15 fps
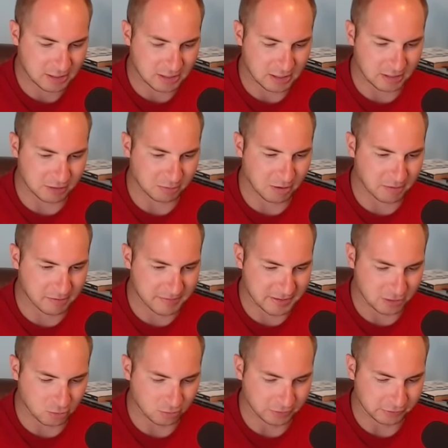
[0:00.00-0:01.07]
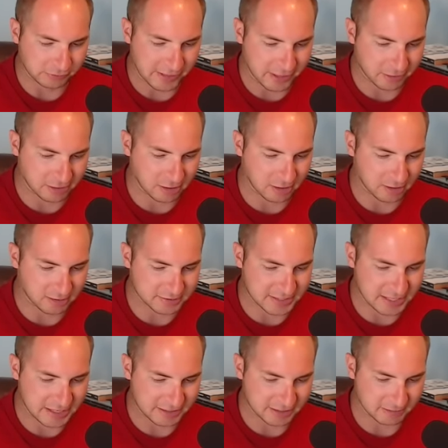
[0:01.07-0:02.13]
They'll probably be the only rare cards I
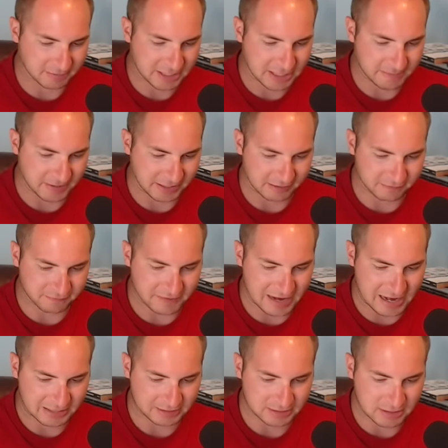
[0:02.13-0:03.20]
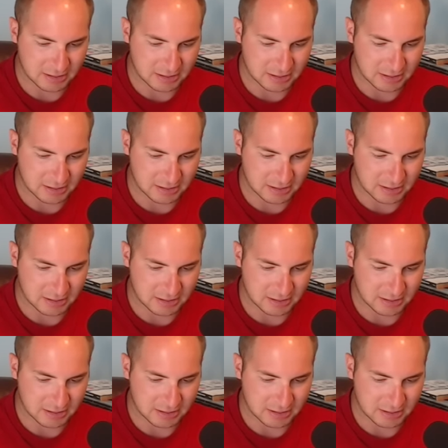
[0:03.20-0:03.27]
end up keeping, and in fact,